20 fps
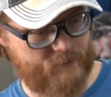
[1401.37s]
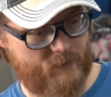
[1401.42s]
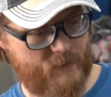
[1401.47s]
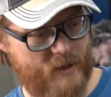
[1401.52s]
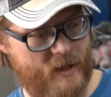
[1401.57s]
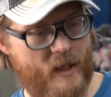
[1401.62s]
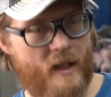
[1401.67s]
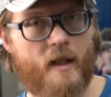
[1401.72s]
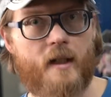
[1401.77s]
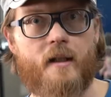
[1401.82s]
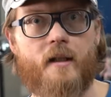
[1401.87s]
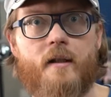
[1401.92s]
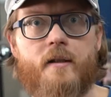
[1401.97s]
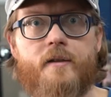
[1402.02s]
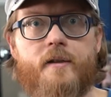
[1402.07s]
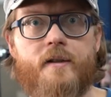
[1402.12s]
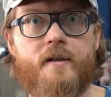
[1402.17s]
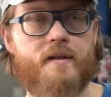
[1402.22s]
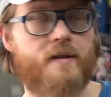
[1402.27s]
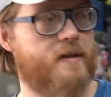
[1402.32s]
Okay, so
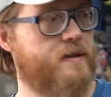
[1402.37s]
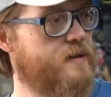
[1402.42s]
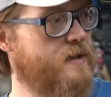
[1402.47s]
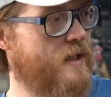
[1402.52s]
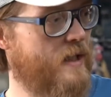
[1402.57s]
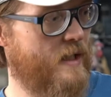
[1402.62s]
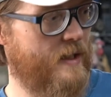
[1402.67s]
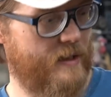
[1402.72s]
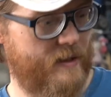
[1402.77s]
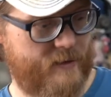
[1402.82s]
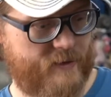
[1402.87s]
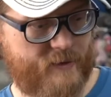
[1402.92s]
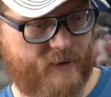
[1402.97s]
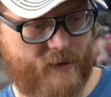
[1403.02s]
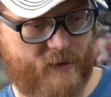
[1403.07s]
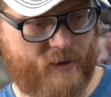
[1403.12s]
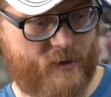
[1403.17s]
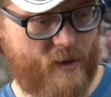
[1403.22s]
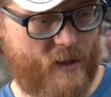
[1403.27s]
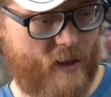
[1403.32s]
this is the
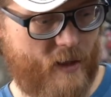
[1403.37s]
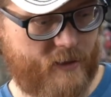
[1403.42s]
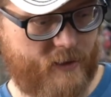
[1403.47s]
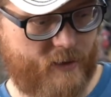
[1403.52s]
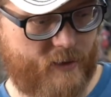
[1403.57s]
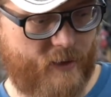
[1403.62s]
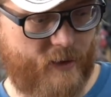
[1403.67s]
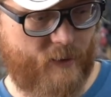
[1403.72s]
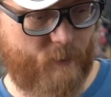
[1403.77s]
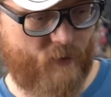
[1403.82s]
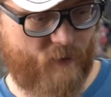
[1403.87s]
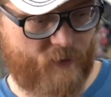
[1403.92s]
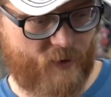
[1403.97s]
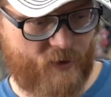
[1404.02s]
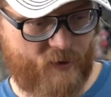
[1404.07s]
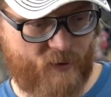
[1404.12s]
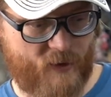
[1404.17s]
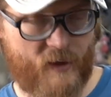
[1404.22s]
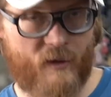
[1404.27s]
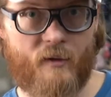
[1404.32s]
ISC shock that came with the
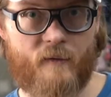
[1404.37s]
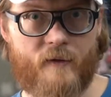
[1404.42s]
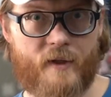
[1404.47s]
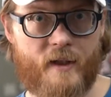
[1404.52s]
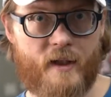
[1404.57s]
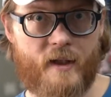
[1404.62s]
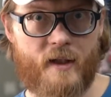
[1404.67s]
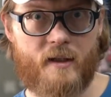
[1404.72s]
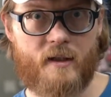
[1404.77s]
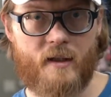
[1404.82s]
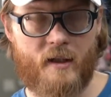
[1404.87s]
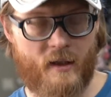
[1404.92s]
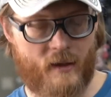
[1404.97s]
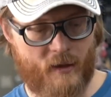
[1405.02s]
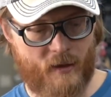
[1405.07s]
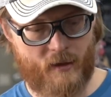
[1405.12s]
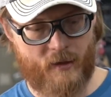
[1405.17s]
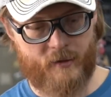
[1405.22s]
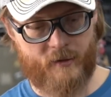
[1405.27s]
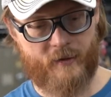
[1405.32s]
coilover kit.
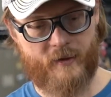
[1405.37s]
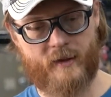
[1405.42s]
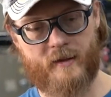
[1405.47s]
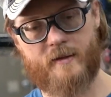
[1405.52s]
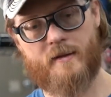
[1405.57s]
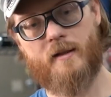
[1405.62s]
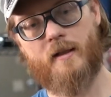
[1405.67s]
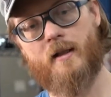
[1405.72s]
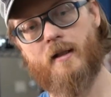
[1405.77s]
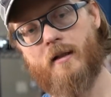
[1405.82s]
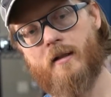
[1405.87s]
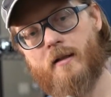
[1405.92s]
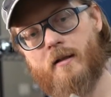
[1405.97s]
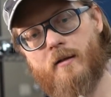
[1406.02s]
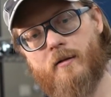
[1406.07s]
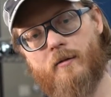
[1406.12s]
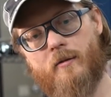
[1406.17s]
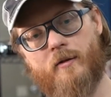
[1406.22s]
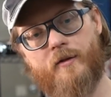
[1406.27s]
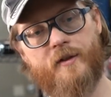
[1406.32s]
You can see
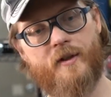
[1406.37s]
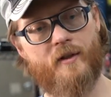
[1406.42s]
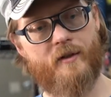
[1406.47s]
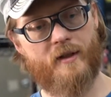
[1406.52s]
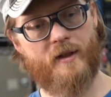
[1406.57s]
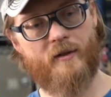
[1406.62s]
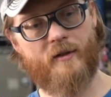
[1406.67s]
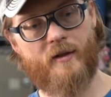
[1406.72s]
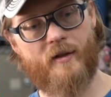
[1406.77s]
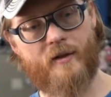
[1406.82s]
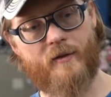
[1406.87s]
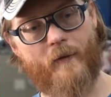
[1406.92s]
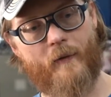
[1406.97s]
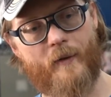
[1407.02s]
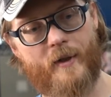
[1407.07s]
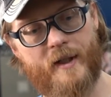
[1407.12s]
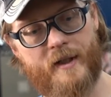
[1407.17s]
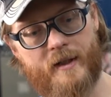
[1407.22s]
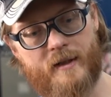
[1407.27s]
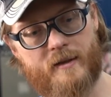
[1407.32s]
holes down here aren't
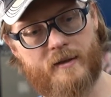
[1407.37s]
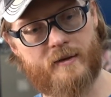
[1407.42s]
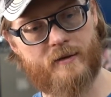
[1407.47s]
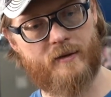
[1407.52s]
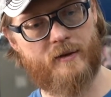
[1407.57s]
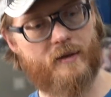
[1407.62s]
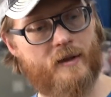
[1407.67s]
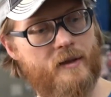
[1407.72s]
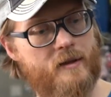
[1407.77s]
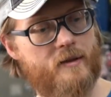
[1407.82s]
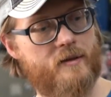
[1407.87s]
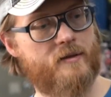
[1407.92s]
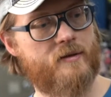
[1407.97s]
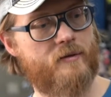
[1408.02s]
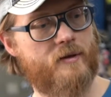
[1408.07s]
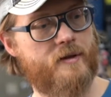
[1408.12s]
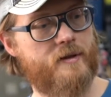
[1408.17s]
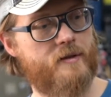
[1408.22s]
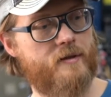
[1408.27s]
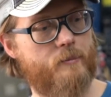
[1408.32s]
threaded, so you need to
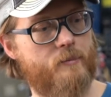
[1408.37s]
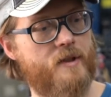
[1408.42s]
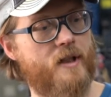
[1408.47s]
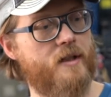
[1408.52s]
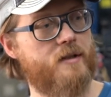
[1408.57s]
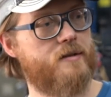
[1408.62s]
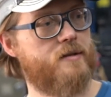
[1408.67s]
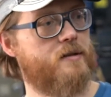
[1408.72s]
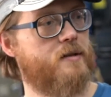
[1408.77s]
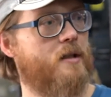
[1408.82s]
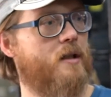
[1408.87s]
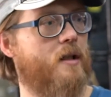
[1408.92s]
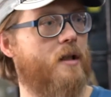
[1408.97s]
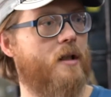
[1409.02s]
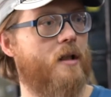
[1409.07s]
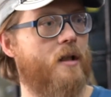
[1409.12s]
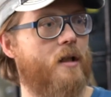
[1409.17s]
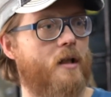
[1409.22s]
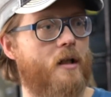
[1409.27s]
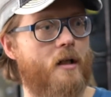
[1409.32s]
source some nuts.
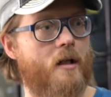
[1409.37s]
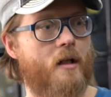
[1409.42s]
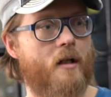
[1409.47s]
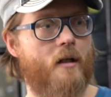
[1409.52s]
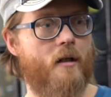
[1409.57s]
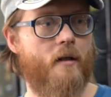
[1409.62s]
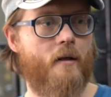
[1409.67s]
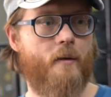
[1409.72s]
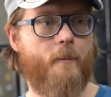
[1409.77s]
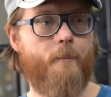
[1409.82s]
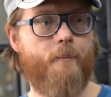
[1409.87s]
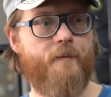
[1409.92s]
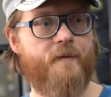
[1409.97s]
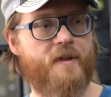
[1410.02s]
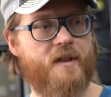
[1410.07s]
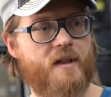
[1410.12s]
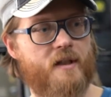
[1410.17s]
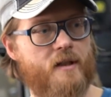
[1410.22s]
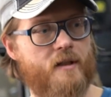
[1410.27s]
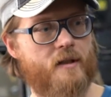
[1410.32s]

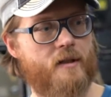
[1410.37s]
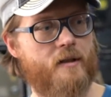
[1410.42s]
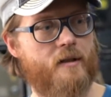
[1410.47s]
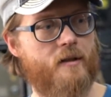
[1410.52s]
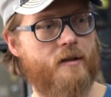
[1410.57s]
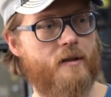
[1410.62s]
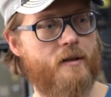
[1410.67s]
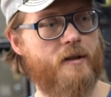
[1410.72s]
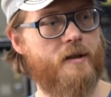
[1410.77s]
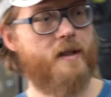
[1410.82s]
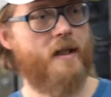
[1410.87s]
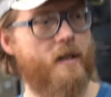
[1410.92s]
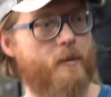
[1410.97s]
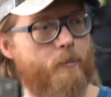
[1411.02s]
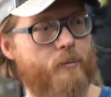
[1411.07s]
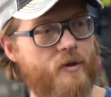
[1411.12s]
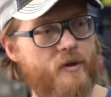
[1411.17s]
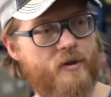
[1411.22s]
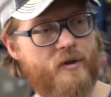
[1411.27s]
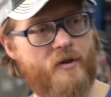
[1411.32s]
The
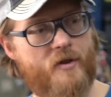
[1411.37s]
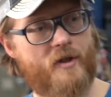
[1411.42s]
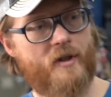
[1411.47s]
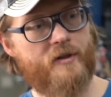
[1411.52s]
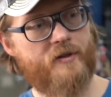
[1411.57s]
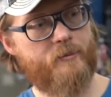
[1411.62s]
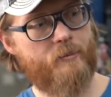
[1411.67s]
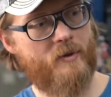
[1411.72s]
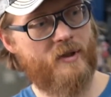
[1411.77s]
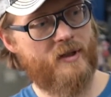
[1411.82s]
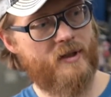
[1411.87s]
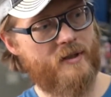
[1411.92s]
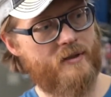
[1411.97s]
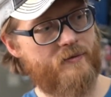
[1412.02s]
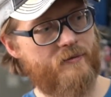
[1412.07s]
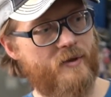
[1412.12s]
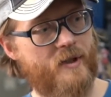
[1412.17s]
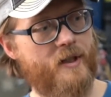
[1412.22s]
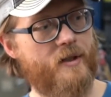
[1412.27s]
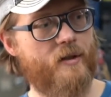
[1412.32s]
damper adjustment is
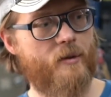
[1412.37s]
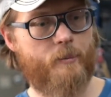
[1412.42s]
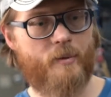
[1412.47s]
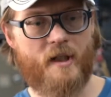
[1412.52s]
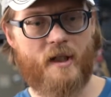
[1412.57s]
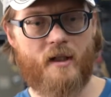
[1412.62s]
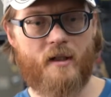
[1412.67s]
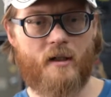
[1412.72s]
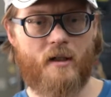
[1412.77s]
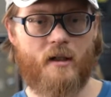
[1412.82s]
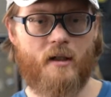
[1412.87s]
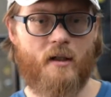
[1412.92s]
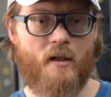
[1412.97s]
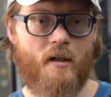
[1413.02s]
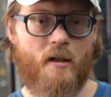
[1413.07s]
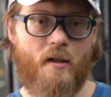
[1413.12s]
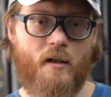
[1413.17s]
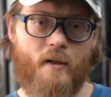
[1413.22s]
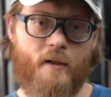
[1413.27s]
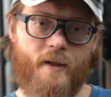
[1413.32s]
right up here,
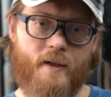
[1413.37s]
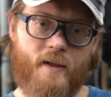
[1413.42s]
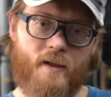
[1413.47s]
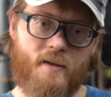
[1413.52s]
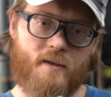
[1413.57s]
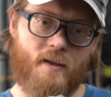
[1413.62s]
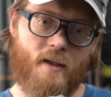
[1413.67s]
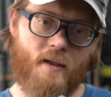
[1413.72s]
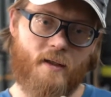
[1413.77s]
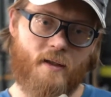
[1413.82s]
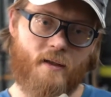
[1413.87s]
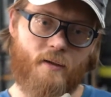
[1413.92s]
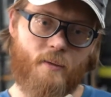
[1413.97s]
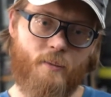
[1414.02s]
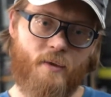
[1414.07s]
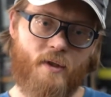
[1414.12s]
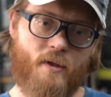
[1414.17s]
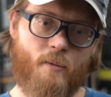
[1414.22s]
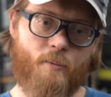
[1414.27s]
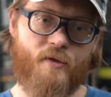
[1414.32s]
and that's not going to
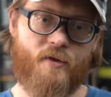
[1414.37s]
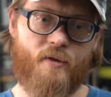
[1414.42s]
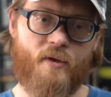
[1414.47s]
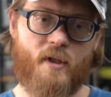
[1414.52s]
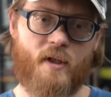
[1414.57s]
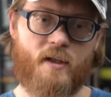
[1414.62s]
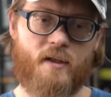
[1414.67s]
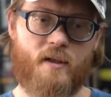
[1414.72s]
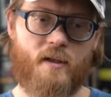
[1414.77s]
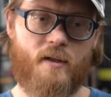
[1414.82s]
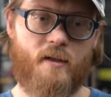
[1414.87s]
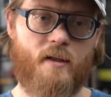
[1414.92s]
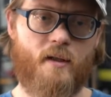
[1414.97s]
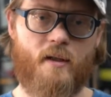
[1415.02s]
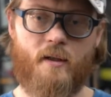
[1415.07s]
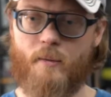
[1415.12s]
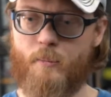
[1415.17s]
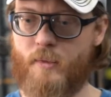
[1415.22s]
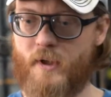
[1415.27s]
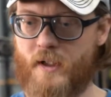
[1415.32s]
be obstructed
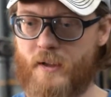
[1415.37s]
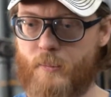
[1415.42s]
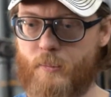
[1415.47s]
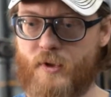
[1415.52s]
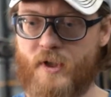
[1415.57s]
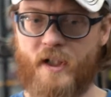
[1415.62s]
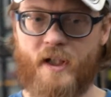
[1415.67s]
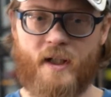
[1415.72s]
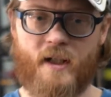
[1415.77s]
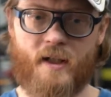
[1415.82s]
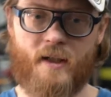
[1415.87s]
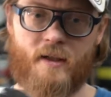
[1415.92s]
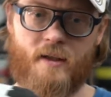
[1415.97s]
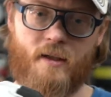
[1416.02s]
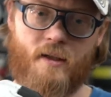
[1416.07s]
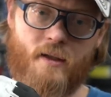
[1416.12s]
by the bracket.